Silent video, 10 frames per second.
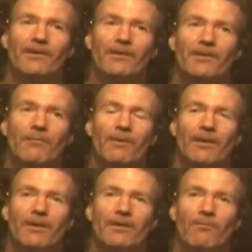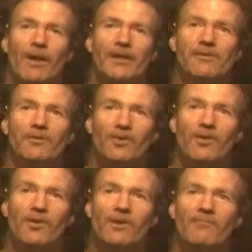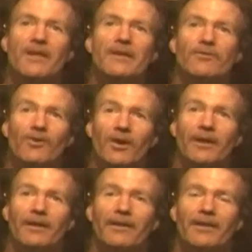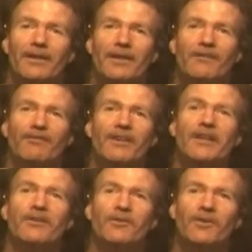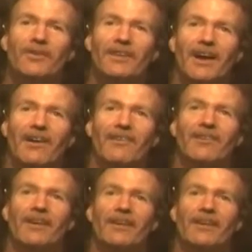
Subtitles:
the way you turn me good. He's saying good now.